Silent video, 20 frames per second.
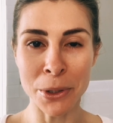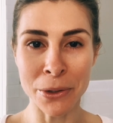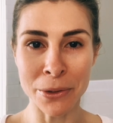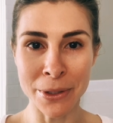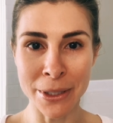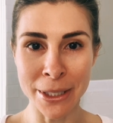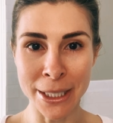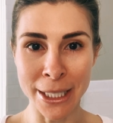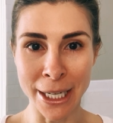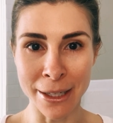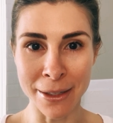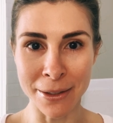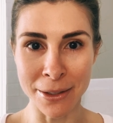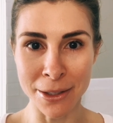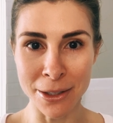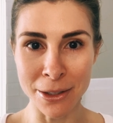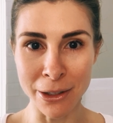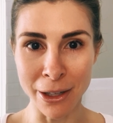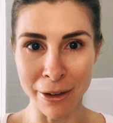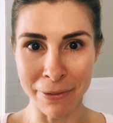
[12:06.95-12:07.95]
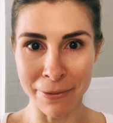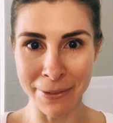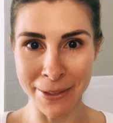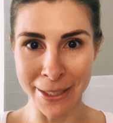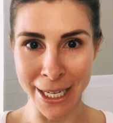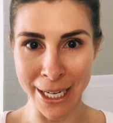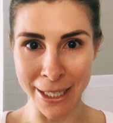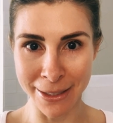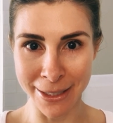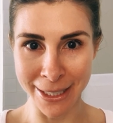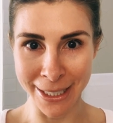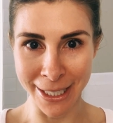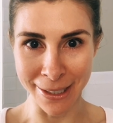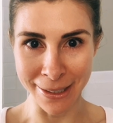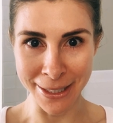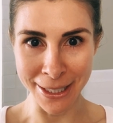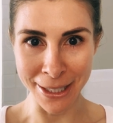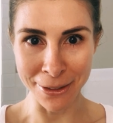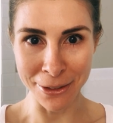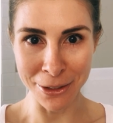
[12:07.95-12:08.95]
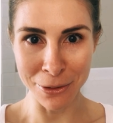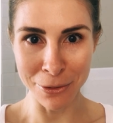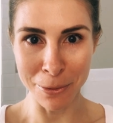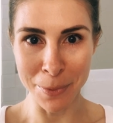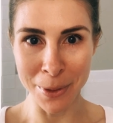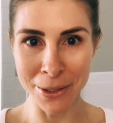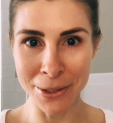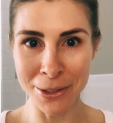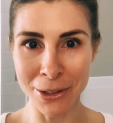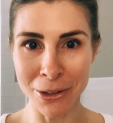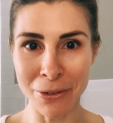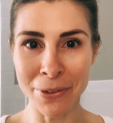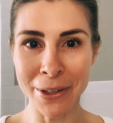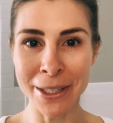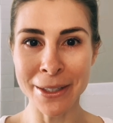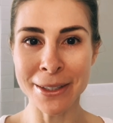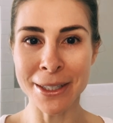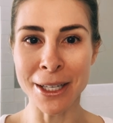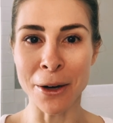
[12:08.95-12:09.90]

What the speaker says: your skin slough dead skin cells from the surface.